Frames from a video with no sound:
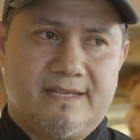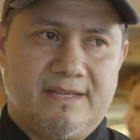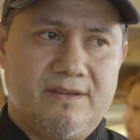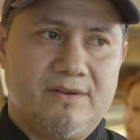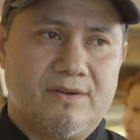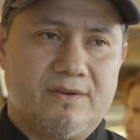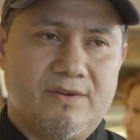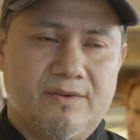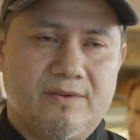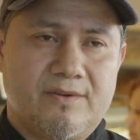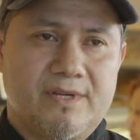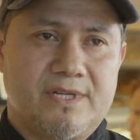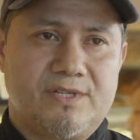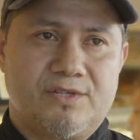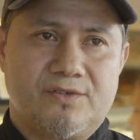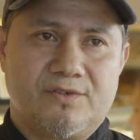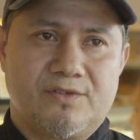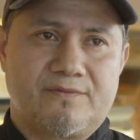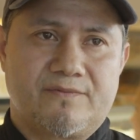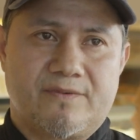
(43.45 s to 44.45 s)
you know, you can
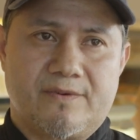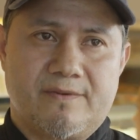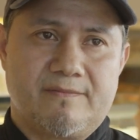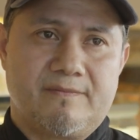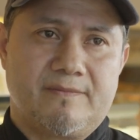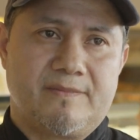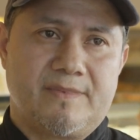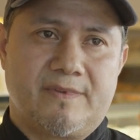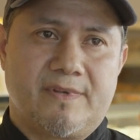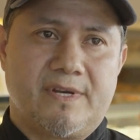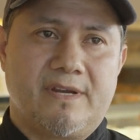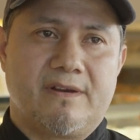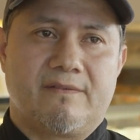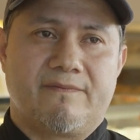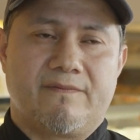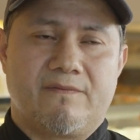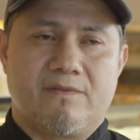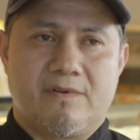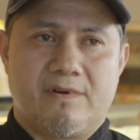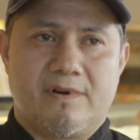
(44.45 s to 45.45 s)
choose from three or
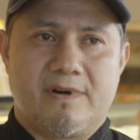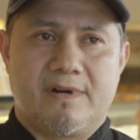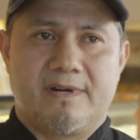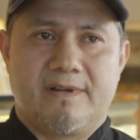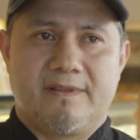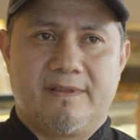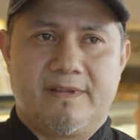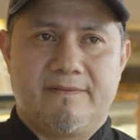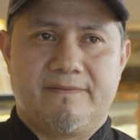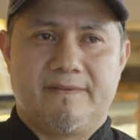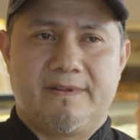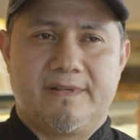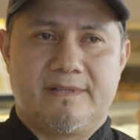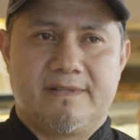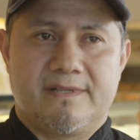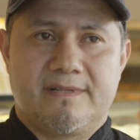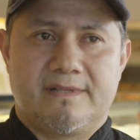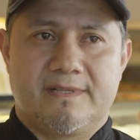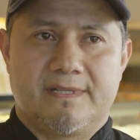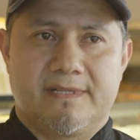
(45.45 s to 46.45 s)
four
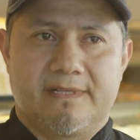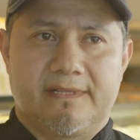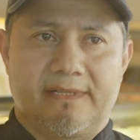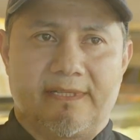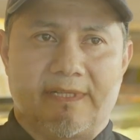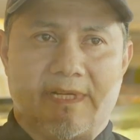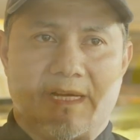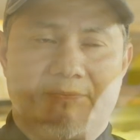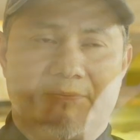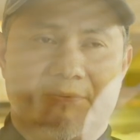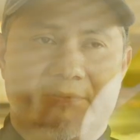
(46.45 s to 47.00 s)
different type